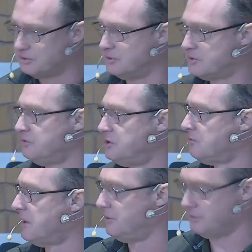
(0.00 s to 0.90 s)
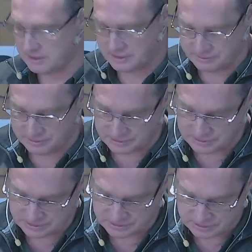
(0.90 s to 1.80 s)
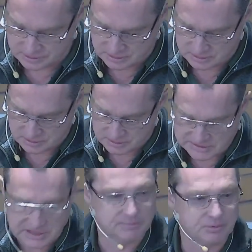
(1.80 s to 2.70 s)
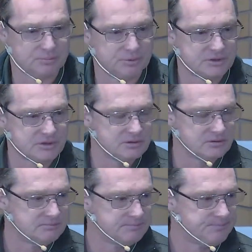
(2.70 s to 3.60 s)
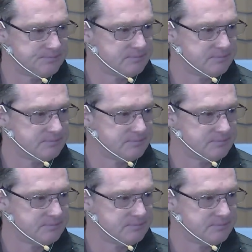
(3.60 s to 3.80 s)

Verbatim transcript: choose which way you're going. That's how Paul puts it.